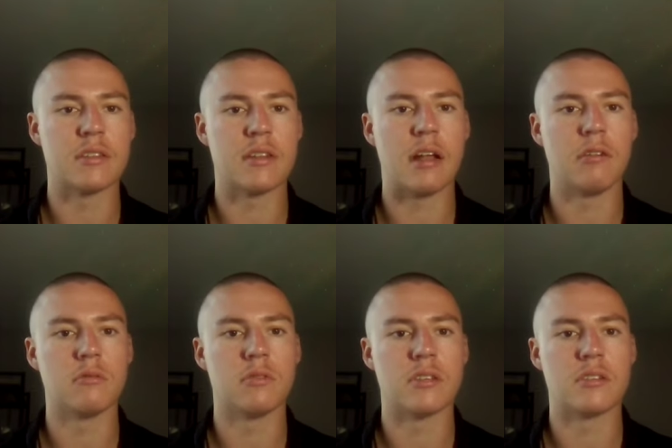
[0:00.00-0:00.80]
It's, I
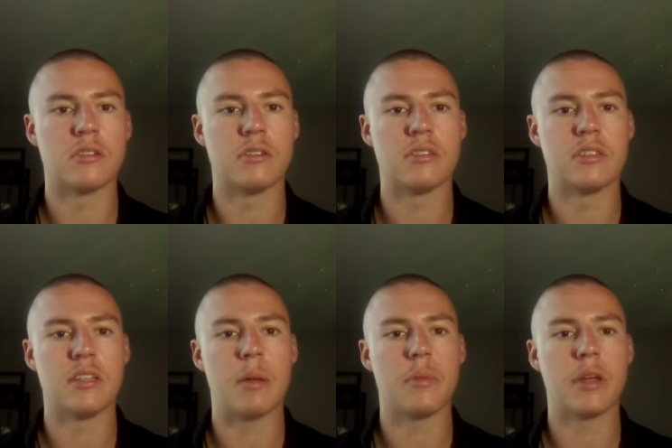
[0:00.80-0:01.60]
don't necessarily see
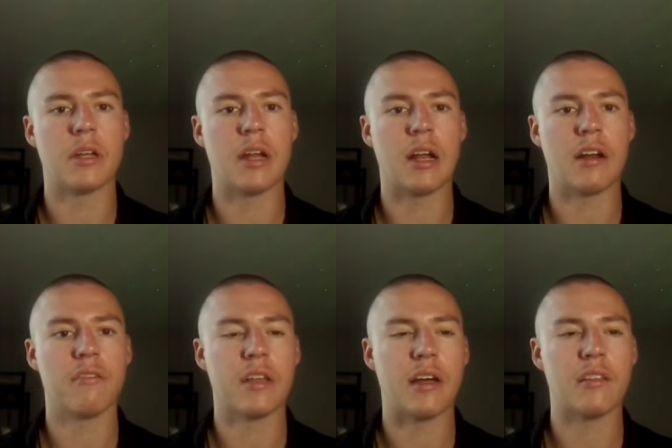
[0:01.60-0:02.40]
that being a negative thing.